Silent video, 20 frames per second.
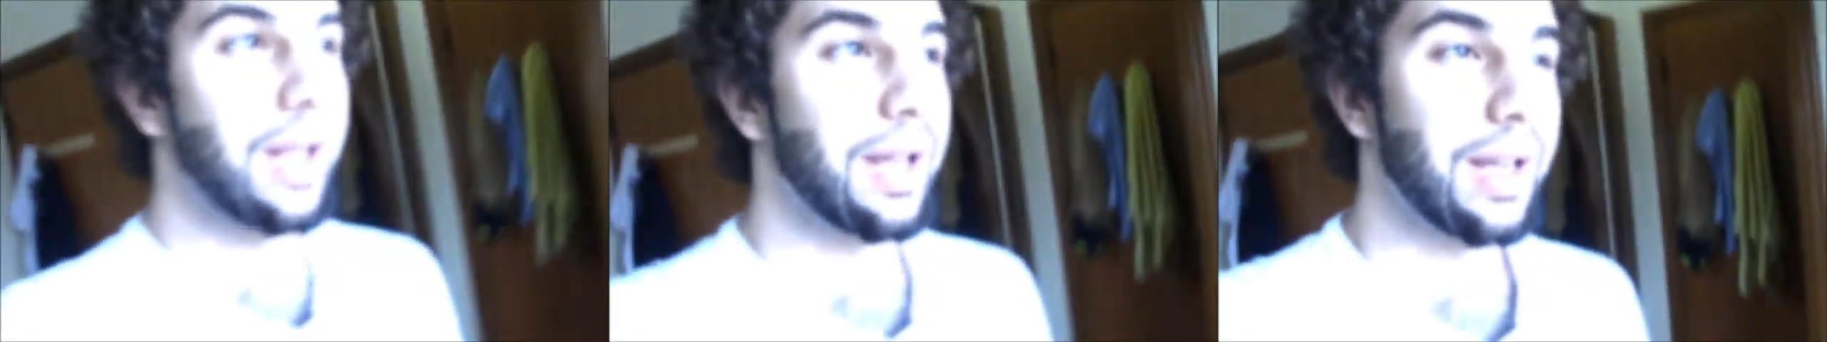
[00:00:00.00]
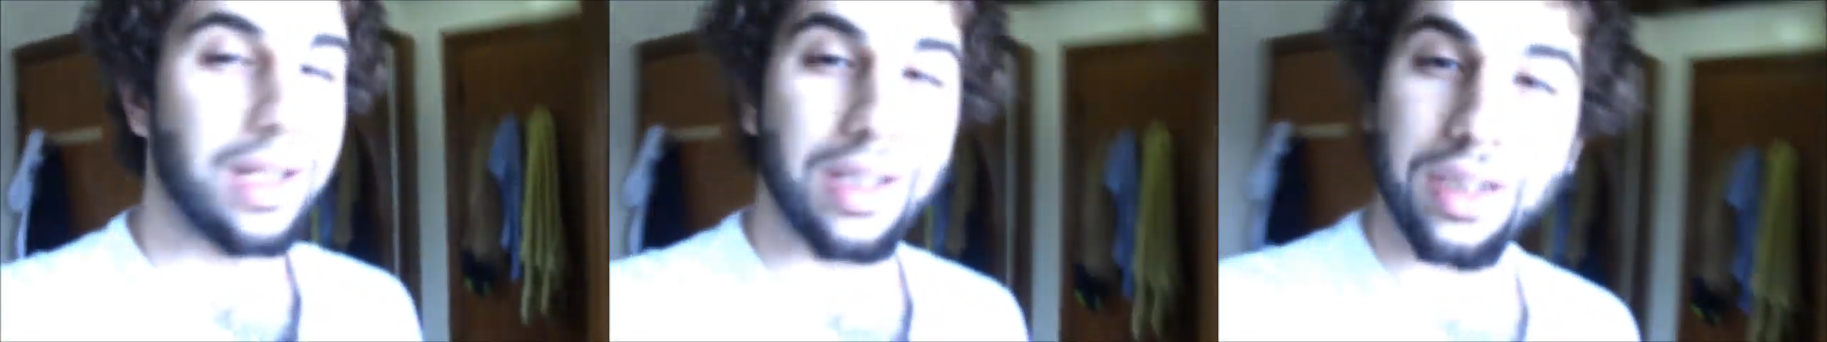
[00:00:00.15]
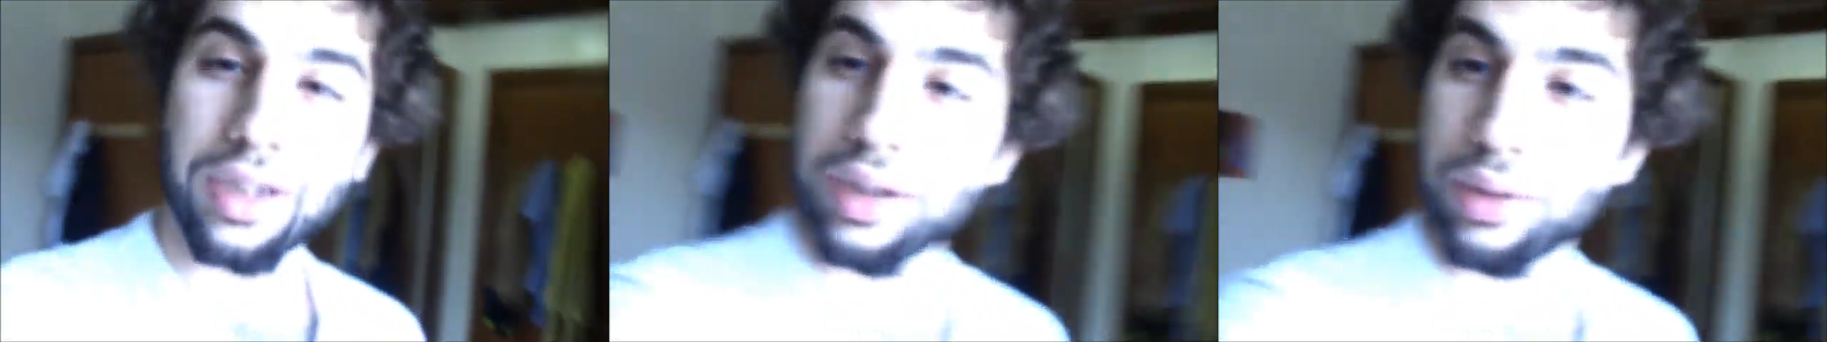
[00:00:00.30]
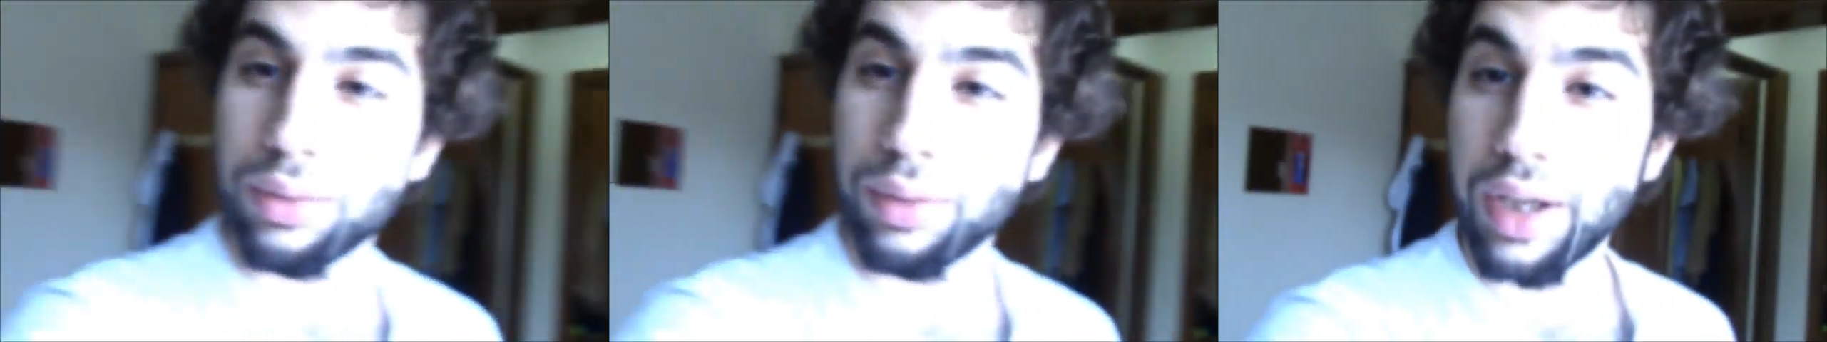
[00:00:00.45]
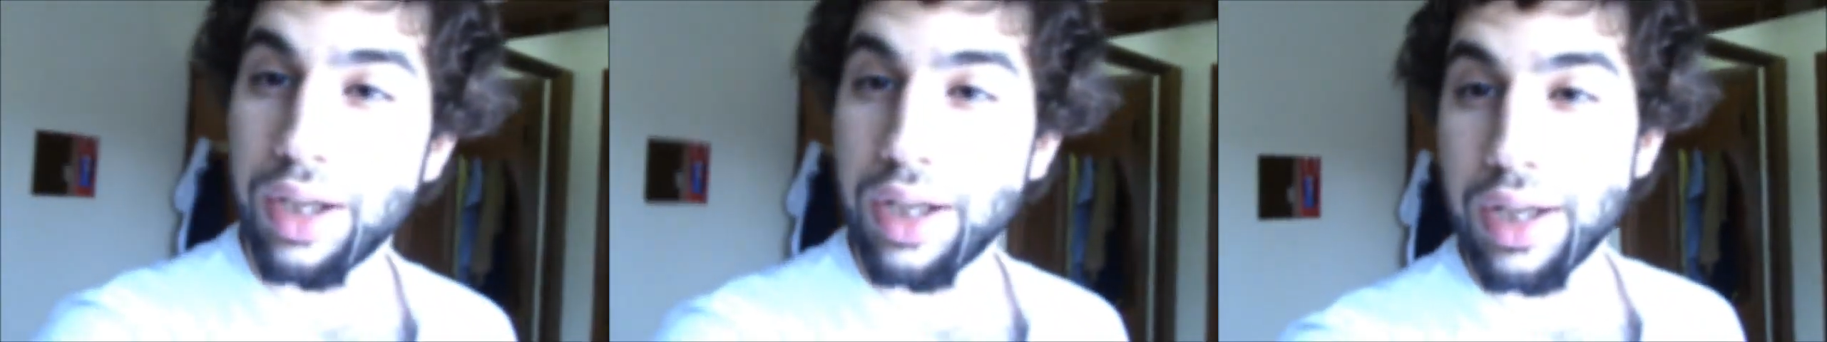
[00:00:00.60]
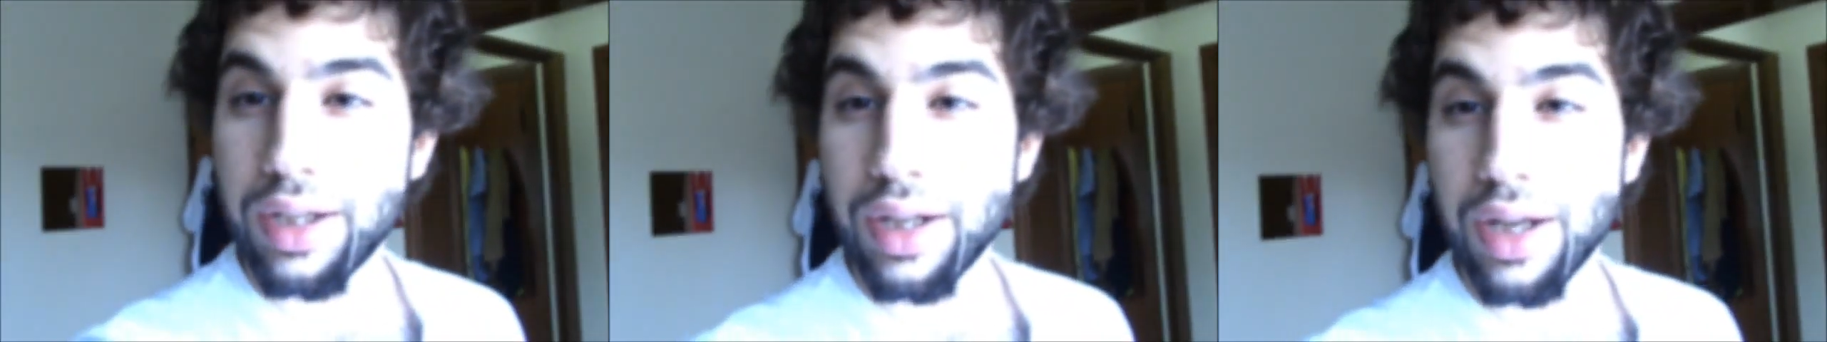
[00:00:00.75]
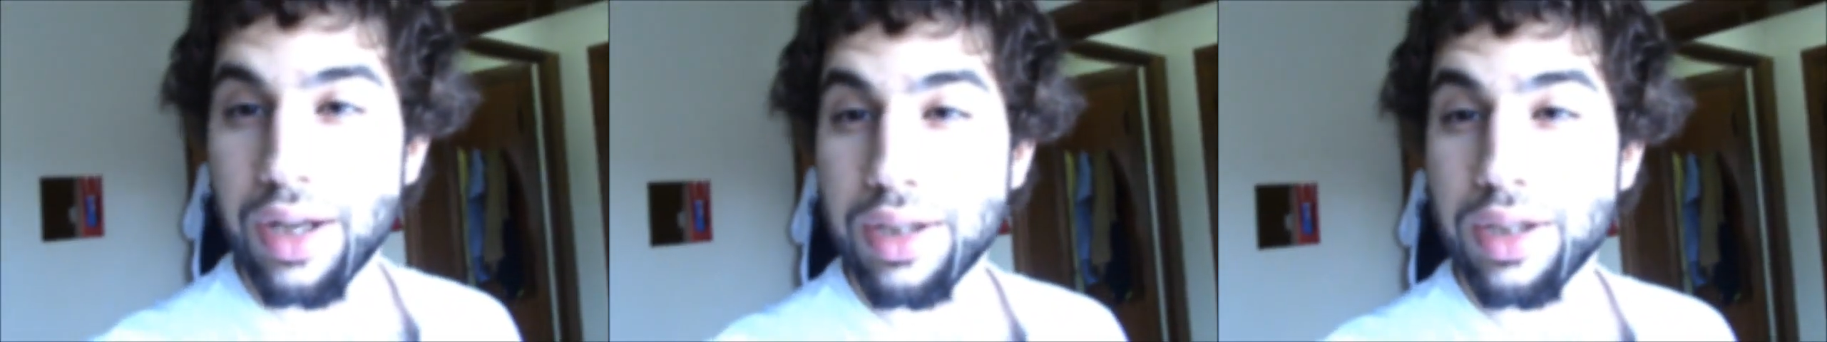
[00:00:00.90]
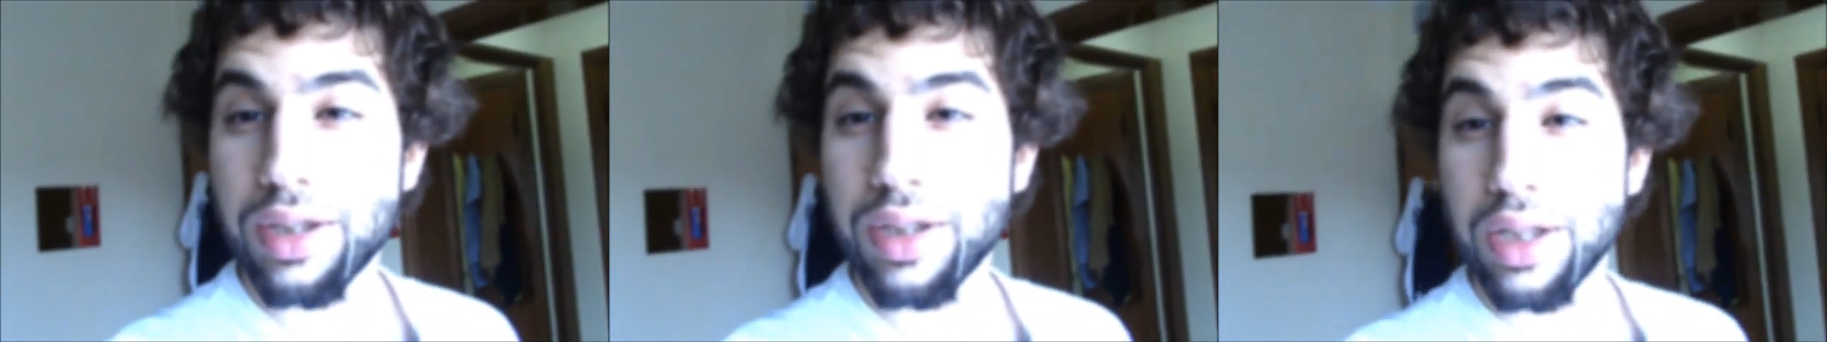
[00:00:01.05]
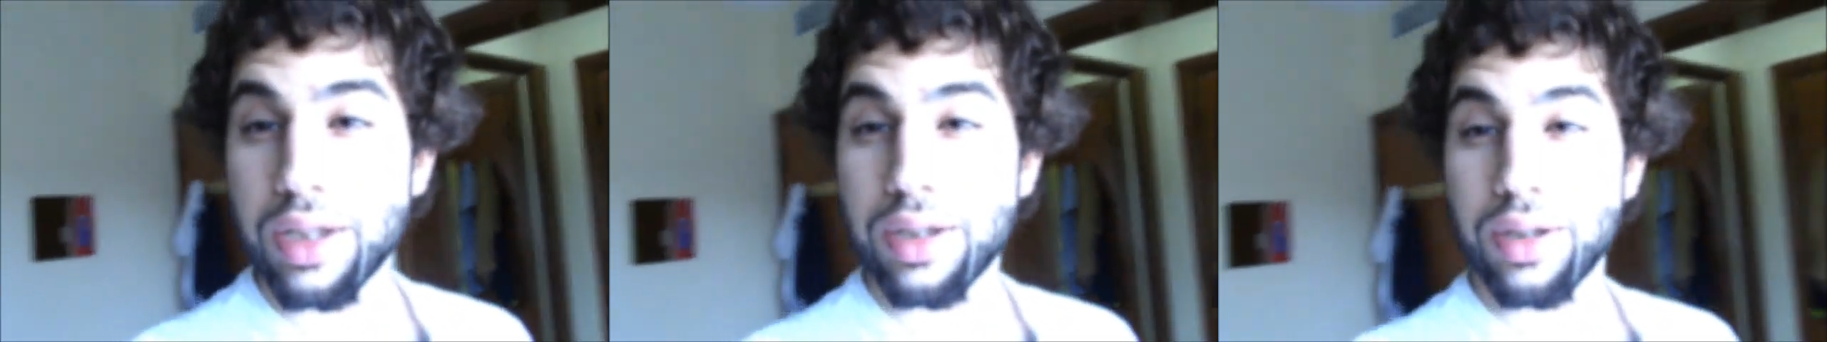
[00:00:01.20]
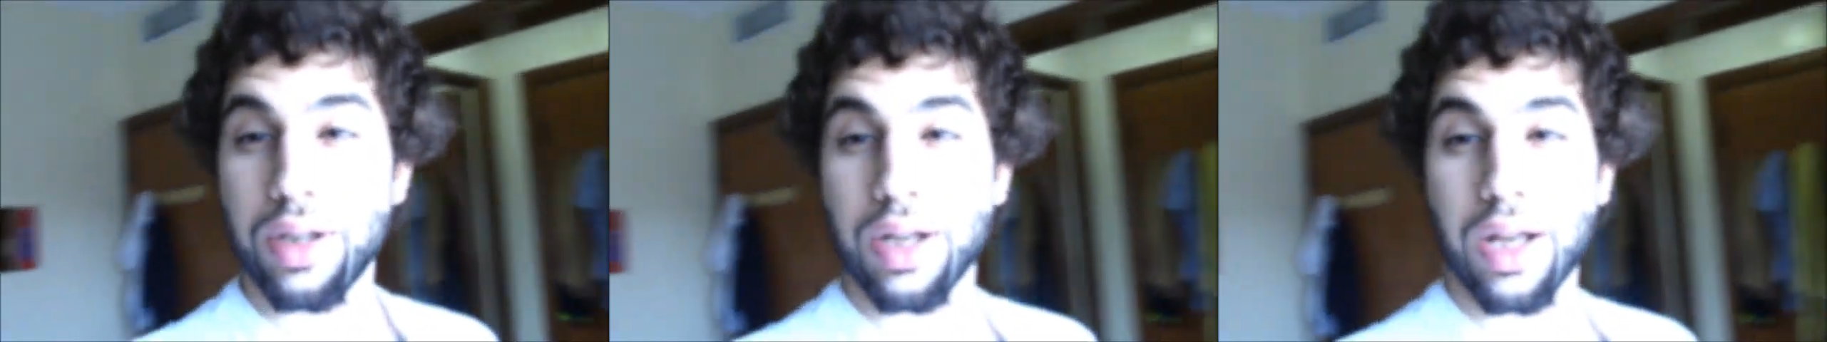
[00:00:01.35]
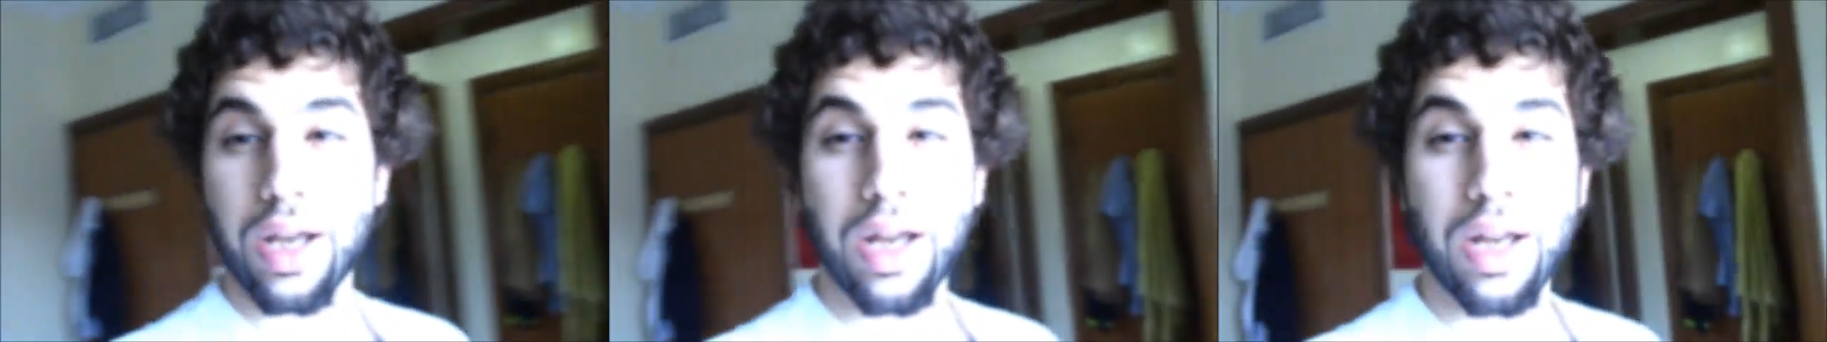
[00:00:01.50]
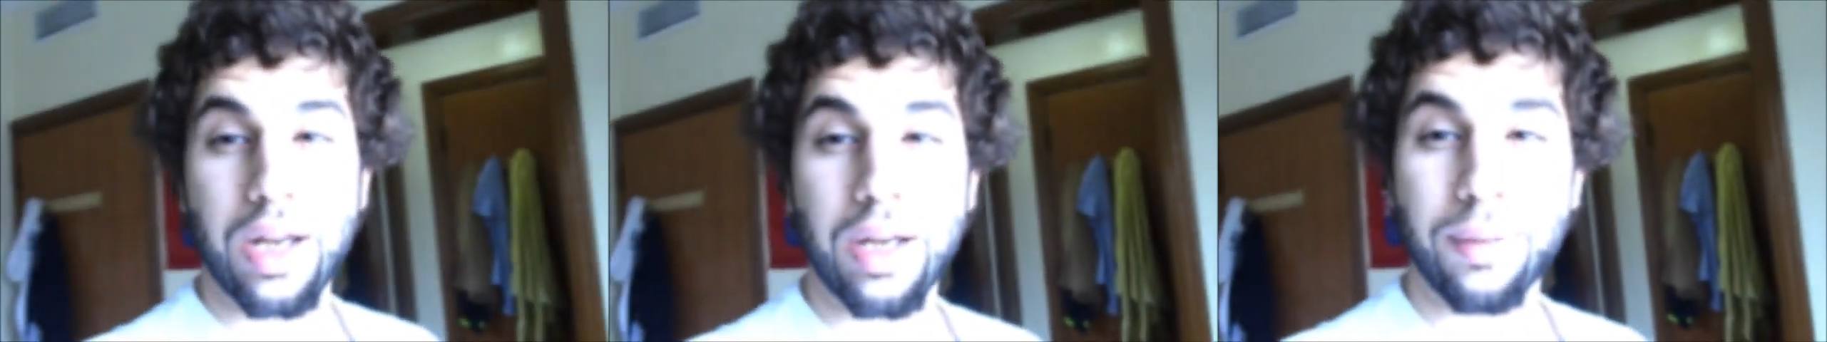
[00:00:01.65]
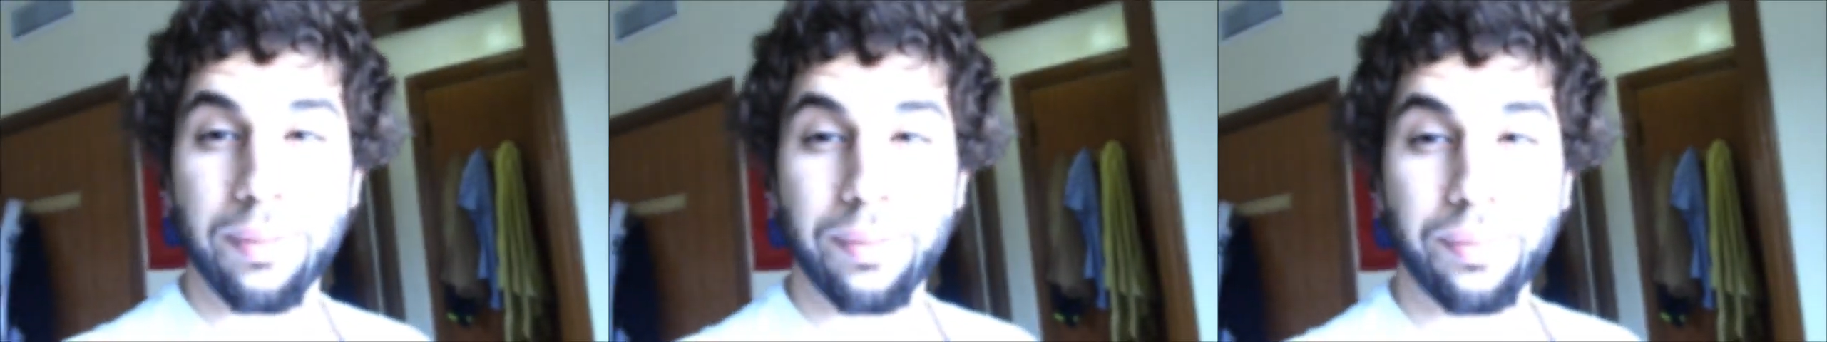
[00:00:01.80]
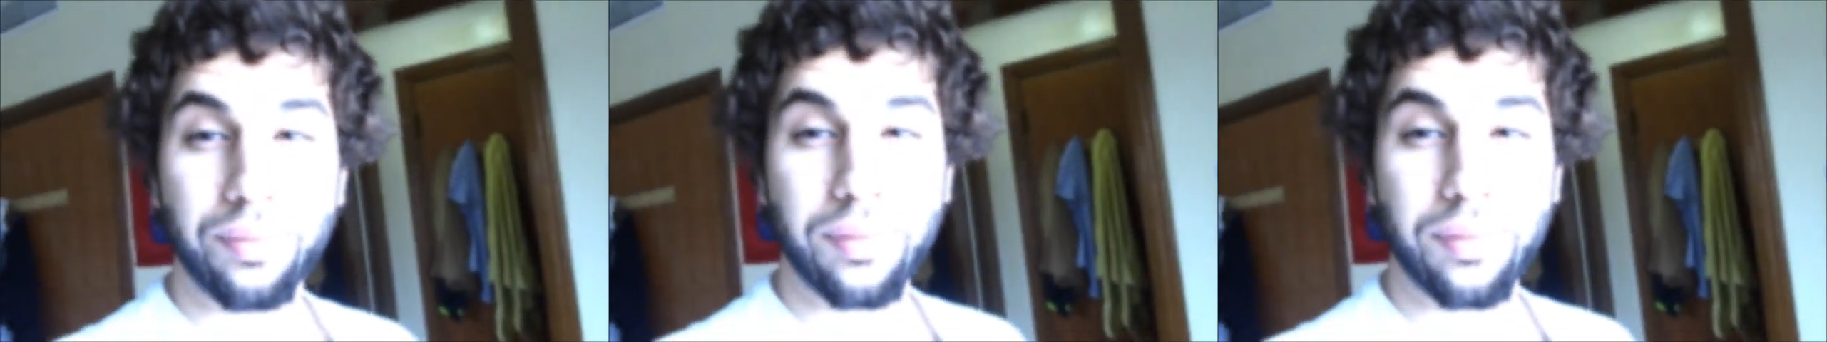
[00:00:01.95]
It's really dusty today.